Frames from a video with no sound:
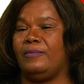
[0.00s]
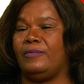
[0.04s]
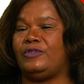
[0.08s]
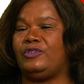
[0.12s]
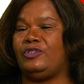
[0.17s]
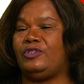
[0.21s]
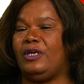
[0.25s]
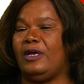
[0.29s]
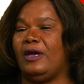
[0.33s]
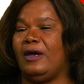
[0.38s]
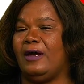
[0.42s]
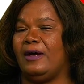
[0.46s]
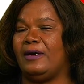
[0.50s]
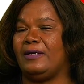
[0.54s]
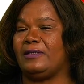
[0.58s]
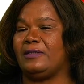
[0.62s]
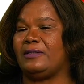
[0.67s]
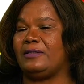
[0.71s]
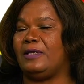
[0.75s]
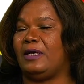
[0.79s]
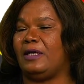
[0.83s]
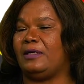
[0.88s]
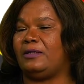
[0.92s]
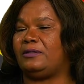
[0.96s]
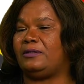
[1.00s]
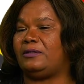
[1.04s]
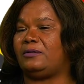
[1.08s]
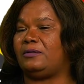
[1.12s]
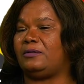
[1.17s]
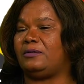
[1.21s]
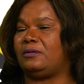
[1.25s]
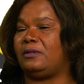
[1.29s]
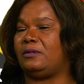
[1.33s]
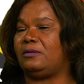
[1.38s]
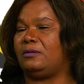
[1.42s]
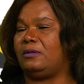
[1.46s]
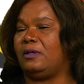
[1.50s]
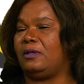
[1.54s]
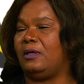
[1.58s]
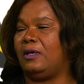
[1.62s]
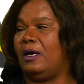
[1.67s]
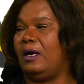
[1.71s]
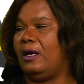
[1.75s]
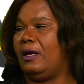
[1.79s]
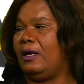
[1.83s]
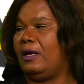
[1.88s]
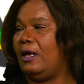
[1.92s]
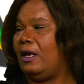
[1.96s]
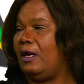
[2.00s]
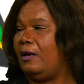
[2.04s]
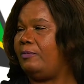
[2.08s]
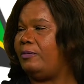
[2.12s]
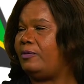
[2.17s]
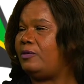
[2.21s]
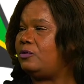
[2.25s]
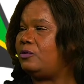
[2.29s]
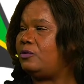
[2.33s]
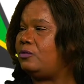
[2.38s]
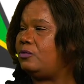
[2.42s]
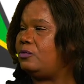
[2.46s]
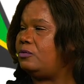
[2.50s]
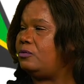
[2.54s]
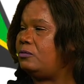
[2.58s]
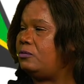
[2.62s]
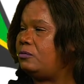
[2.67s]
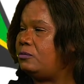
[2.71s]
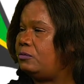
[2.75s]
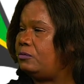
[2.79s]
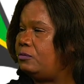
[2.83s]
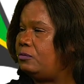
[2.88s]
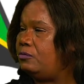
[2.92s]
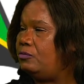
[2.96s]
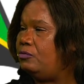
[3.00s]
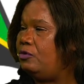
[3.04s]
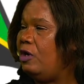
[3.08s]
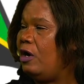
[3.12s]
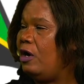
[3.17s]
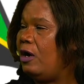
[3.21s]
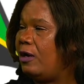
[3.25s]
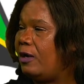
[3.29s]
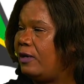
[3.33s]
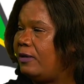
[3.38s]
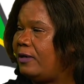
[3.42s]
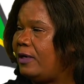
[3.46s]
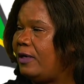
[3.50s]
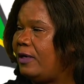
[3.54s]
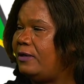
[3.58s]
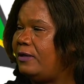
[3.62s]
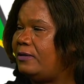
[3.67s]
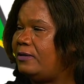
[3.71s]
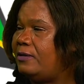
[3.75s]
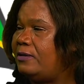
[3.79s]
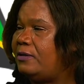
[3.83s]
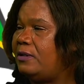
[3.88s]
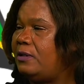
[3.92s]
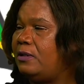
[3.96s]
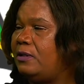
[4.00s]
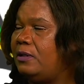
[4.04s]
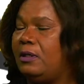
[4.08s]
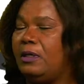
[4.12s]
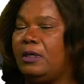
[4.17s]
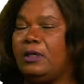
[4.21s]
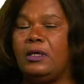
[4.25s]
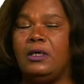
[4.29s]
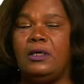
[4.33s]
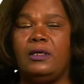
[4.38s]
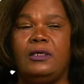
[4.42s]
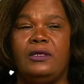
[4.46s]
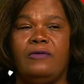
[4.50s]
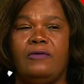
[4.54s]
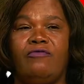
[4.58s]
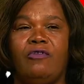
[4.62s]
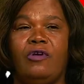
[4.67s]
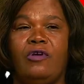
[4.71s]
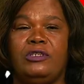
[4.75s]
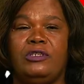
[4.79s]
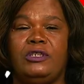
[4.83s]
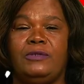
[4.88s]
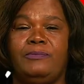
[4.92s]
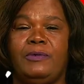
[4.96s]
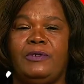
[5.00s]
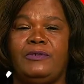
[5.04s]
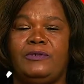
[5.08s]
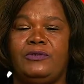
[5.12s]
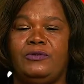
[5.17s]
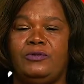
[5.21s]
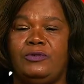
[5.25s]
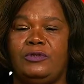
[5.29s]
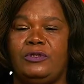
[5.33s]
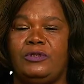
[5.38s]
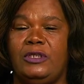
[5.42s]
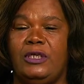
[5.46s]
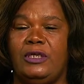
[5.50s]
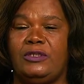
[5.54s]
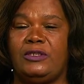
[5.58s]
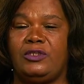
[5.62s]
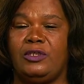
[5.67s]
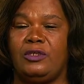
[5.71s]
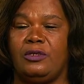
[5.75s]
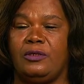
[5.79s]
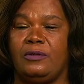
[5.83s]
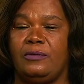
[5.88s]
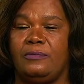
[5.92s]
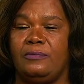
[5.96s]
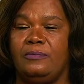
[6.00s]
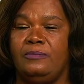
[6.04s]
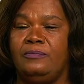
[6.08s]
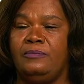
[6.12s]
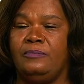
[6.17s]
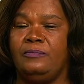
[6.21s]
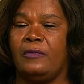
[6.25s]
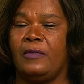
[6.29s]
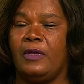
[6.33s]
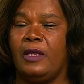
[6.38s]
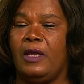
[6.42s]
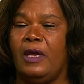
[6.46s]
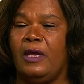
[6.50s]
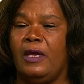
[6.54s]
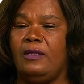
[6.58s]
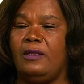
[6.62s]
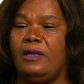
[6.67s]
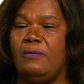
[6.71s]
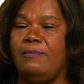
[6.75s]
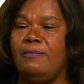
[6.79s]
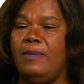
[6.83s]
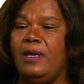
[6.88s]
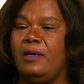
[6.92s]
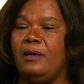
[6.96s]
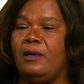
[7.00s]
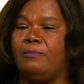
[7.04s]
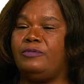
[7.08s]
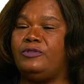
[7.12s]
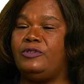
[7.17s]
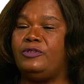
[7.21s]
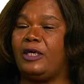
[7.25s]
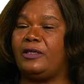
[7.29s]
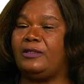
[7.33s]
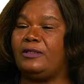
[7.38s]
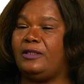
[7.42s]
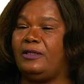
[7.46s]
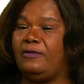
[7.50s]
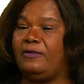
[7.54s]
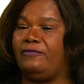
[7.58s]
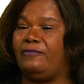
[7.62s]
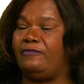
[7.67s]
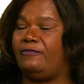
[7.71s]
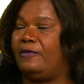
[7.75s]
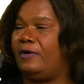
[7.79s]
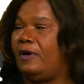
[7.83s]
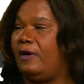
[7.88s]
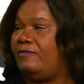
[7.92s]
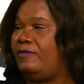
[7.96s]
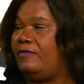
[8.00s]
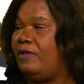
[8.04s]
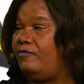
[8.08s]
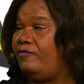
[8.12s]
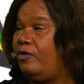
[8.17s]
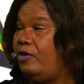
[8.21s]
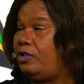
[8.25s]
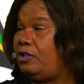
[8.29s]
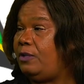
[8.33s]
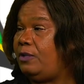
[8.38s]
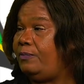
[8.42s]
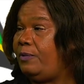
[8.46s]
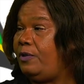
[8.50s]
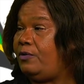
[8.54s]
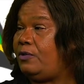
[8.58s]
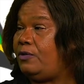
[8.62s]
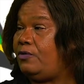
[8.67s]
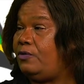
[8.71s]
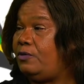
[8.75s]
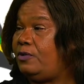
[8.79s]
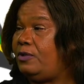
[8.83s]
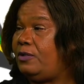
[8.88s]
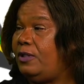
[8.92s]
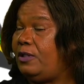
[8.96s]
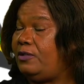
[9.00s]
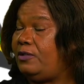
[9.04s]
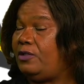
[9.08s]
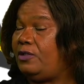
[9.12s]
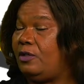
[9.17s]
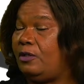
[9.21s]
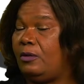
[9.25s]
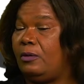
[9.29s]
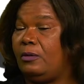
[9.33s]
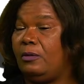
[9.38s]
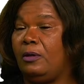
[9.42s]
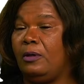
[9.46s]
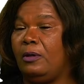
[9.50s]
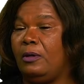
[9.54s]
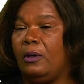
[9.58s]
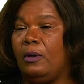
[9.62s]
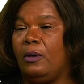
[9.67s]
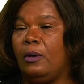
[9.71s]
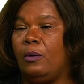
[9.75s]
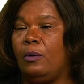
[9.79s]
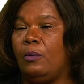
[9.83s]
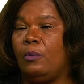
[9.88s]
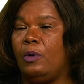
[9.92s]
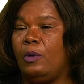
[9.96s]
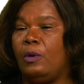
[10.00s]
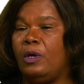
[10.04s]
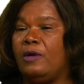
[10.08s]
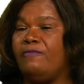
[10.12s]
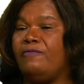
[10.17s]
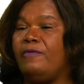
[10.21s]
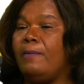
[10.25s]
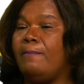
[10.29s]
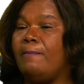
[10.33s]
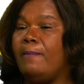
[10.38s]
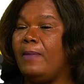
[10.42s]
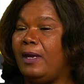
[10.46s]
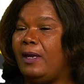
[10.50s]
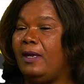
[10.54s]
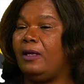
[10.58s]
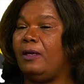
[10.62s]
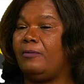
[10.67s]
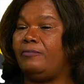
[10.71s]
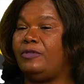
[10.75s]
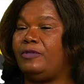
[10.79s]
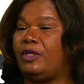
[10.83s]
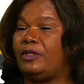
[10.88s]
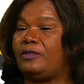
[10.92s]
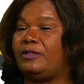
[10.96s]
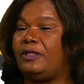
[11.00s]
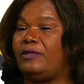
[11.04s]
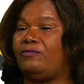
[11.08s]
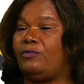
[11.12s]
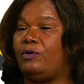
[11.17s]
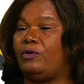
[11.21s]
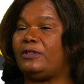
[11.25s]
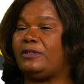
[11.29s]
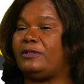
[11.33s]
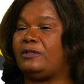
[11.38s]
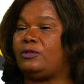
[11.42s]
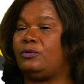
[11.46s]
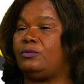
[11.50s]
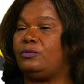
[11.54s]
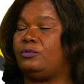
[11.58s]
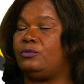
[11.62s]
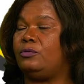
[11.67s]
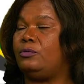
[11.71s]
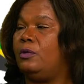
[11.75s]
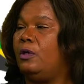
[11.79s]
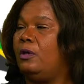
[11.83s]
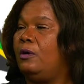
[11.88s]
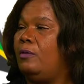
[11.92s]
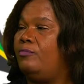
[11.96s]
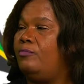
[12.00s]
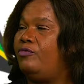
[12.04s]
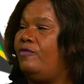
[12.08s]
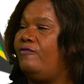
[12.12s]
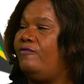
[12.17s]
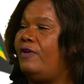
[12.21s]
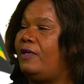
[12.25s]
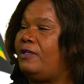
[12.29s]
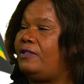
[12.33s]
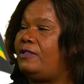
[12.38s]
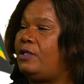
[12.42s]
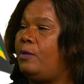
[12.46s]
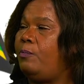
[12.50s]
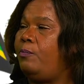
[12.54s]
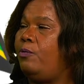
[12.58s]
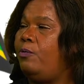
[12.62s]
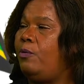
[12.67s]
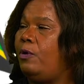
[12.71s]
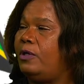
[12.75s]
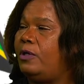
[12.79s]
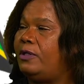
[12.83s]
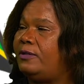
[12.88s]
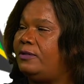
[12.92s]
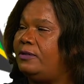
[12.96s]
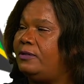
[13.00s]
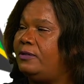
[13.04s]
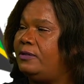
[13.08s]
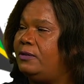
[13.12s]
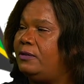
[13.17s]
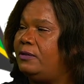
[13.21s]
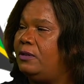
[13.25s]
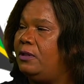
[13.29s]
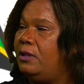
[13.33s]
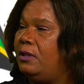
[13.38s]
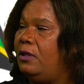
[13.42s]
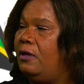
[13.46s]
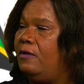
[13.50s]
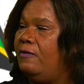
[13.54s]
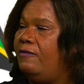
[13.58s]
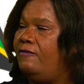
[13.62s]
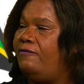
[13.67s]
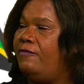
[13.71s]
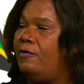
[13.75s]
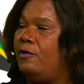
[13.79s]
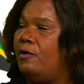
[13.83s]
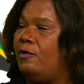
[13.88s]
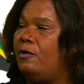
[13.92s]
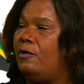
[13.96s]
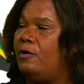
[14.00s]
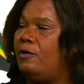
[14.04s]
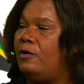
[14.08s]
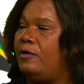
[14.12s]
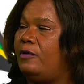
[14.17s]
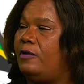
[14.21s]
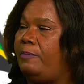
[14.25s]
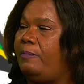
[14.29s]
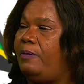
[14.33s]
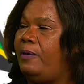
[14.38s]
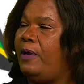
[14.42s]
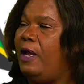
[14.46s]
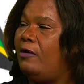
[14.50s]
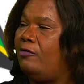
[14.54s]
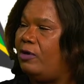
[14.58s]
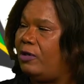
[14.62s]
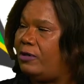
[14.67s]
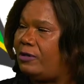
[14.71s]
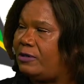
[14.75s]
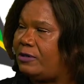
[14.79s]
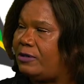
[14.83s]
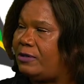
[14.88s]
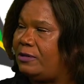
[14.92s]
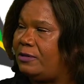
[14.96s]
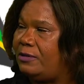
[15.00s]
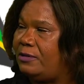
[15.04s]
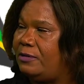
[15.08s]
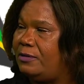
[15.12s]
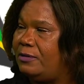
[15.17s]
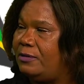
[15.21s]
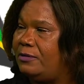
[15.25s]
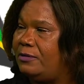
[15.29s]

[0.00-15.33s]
she asked that I help to reorganize the Friendship Association. And the main objective of the Friendship Association, one of the main objectives was to provide support for the parents